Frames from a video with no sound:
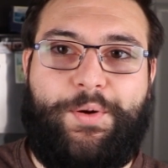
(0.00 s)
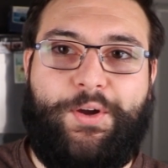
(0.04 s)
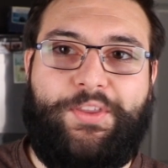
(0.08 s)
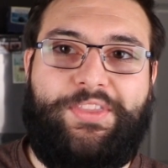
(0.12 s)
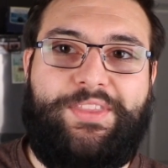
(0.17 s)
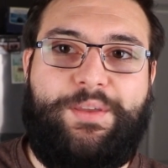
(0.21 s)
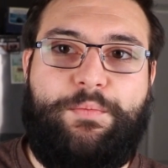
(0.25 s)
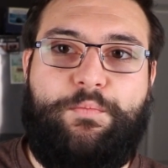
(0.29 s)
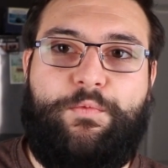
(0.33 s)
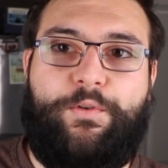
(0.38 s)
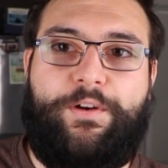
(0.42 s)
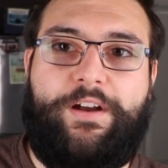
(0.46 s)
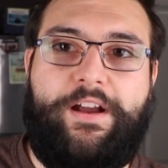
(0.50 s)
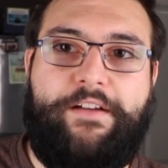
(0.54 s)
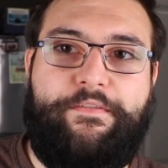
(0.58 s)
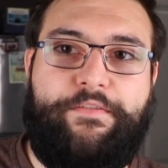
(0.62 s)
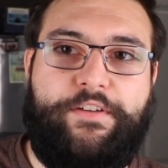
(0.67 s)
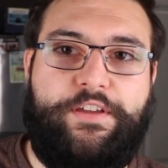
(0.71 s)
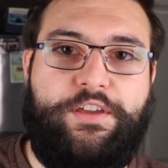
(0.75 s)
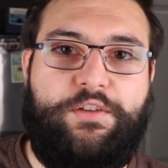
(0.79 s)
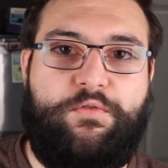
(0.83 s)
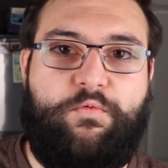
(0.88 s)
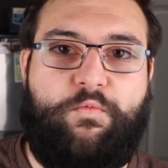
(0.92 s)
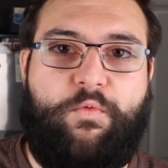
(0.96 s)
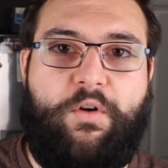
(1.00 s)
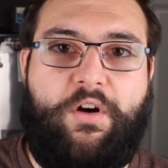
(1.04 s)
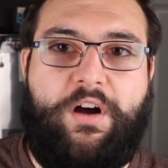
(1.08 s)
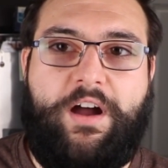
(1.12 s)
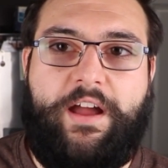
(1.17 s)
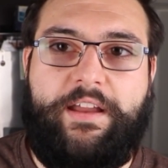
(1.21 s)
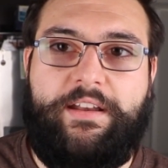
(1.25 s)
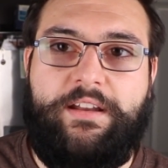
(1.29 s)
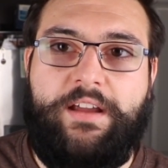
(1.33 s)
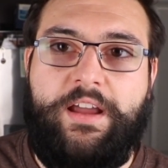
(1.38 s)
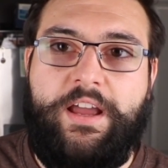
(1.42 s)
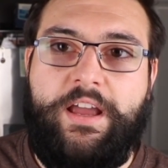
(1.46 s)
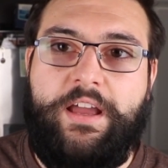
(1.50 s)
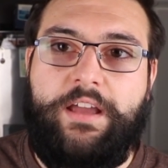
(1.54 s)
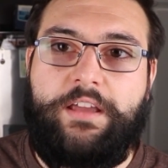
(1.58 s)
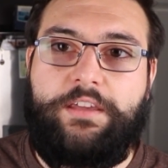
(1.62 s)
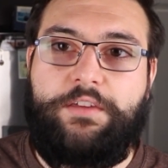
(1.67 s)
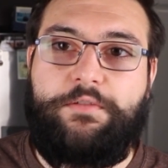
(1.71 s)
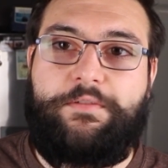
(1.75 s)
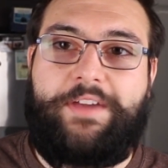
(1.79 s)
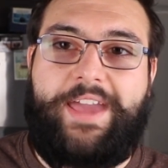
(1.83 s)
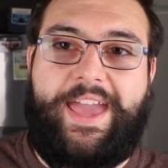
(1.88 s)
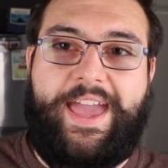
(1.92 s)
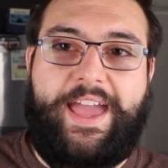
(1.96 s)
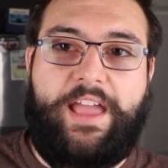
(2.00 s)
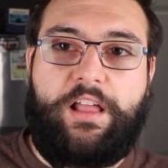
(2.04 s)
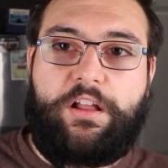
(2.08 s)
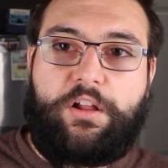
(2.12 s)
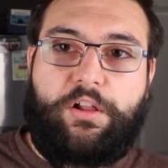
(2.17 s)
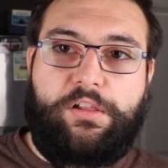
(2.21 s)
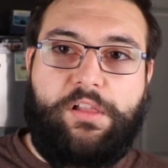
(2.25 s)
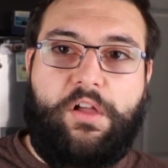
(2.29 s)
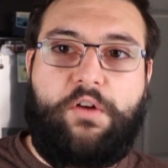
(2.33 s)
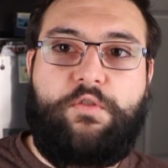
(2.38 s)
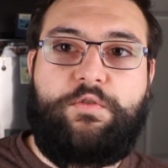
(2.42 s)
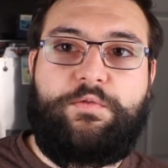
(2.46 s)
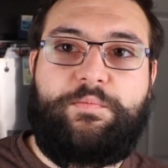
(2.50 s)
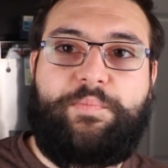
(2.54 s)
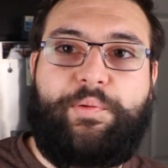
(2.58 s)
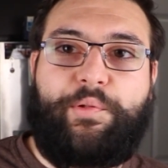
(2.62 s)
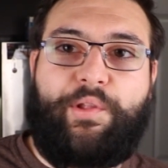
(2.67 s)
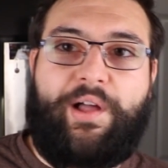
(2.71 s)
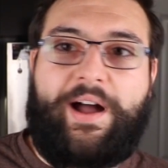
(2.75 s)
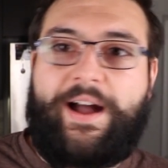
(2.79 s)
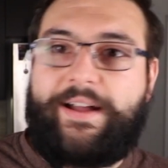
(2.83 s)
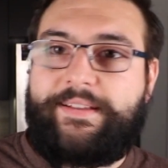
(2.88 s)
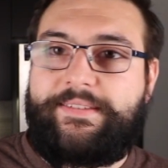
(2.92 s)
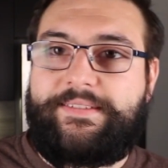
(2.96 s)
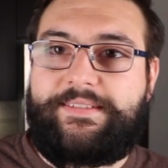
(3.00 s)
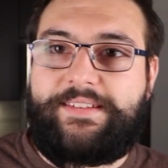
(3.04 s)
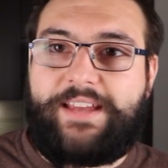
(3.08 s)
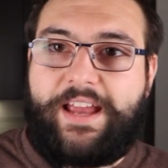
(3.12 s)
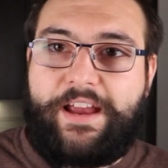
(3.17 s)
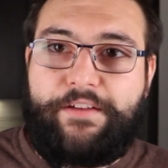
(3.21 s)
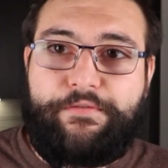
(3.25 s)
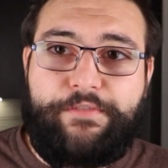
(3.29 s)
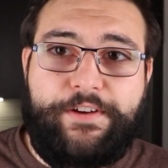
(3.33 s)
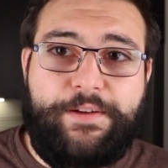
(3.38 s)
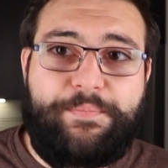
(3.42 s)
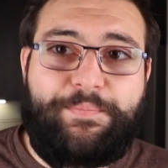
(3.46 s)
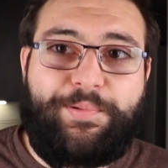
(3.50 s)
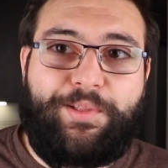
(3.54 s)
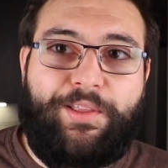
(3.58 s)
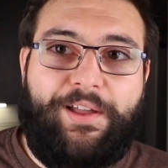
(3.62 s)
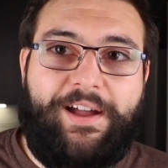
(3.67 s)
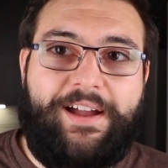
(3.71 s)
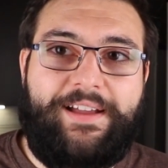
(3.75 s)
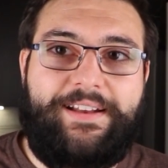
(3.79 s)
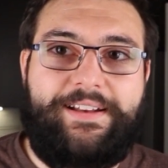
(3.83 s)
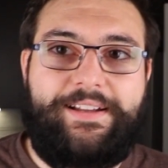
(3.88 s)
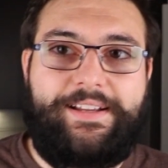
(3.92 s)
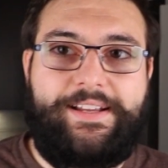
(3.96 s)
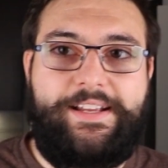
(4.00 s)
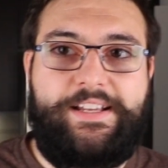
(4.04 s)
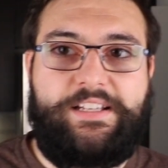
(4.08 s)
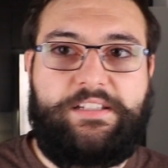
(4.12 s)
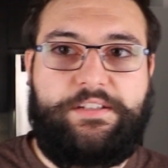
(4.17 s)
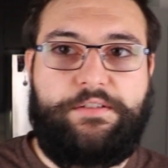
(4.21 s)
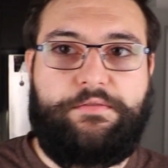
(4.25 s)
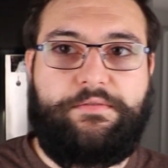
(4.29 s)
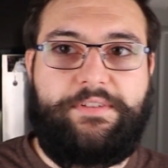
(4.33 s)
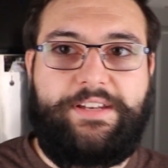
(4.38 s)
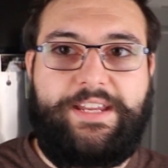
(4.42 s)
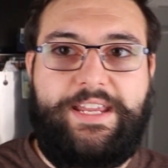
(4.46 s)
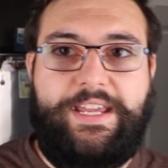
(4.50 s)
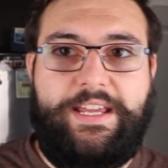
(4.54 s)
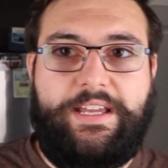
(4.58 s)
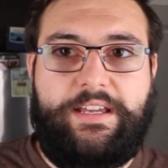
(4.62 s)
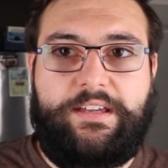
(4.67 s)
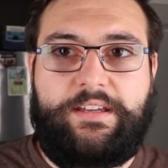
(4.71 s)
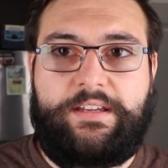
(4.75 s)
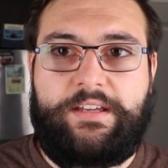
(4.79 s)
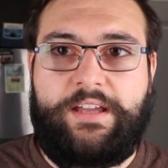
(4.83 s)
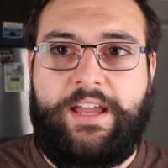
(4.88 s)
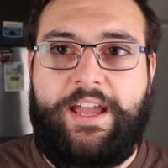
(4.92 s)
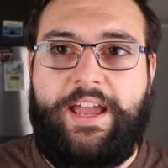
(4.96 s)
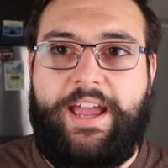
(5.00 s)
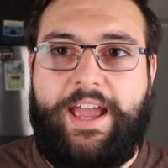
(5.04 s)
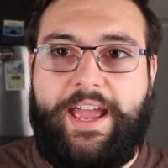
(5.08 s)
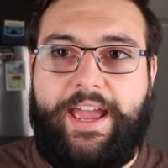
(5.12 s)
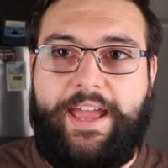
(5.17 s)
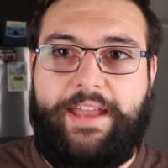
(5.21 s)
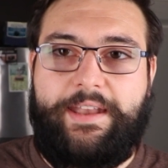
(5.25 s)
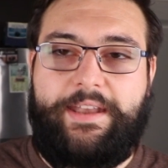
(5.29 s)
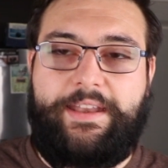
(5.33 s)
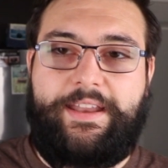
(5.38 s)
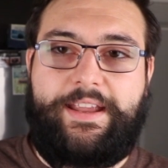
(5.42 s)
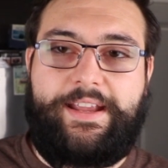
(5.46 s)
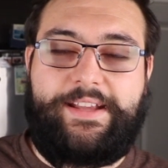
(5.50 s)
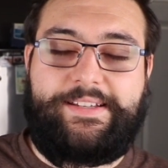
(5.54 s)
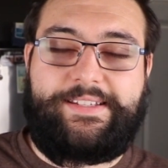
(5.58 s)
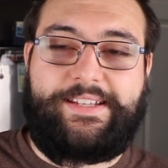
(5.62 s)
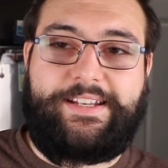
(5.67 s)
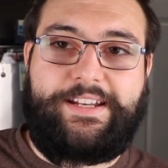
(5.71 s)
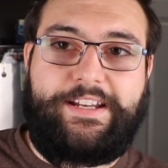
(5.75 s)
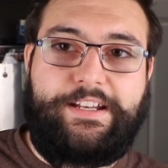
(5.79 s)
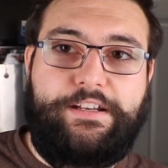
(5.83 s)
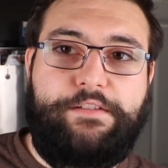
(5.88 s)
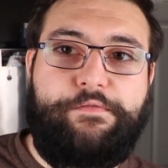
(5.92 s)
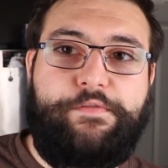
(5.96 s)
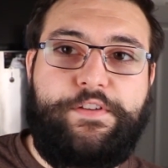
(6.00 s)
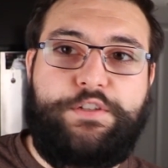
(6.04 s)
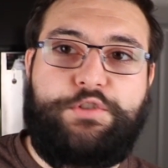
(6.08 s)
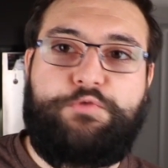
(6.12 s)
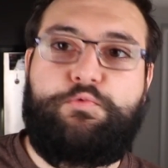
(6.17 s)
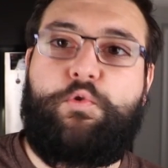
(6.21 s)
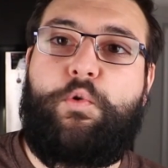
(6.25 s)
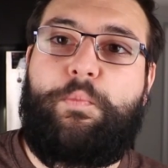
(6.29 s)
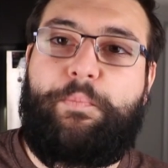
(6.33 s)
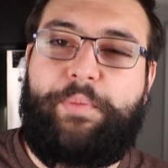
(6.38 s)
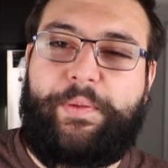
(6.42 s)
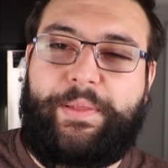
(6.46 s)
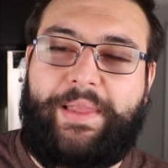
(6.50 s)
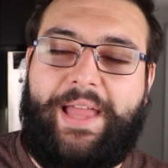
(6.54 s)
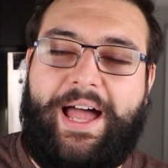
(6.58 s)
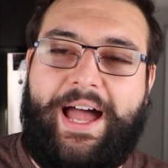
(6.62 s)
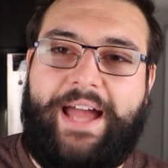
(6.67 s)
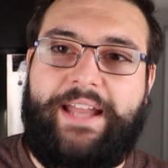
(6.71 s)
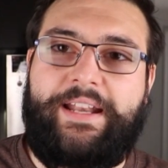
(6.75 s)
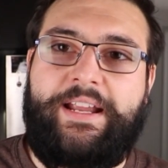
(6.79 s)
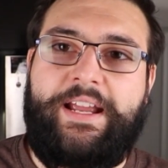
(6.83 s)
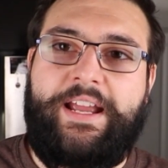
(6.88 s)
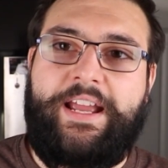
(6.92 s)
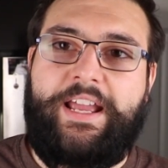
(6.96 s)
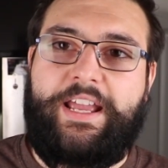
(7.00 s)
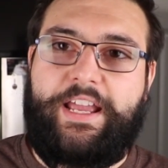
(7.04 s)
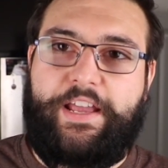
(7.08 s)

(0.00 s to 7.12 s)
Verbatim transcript: put them wherever you want. You can't clone plots. Every plot is unique and is an individual plot.